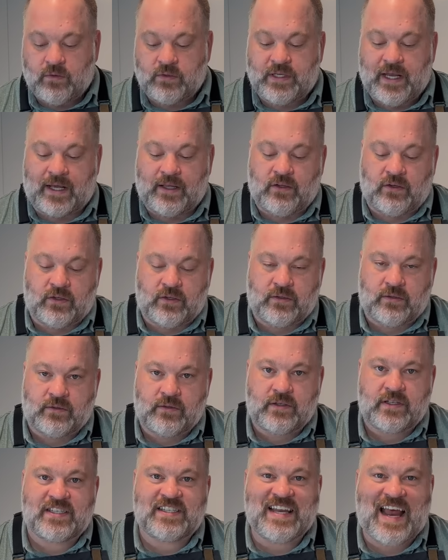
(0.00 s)
Snag a
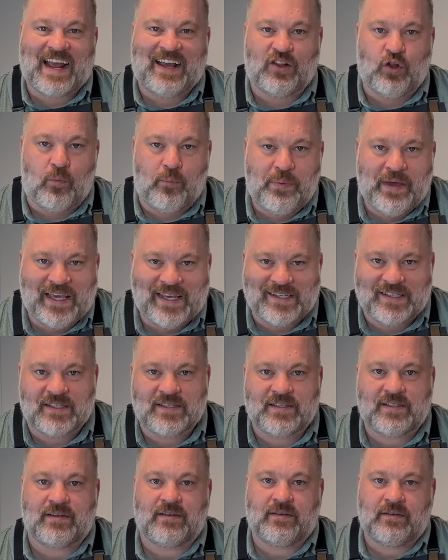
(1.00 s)
little
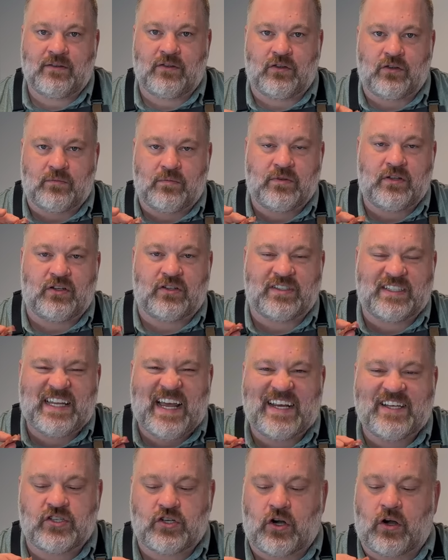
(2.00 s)
piece, a little
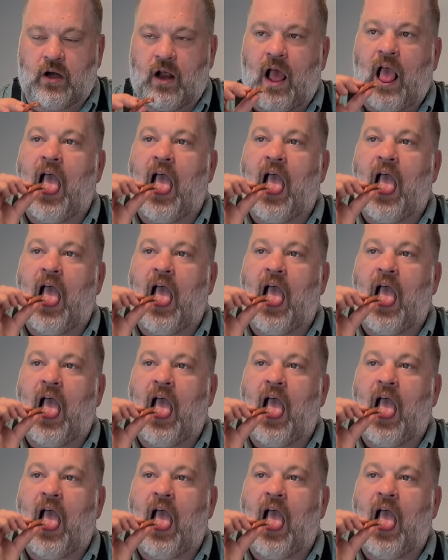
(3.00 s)
taster.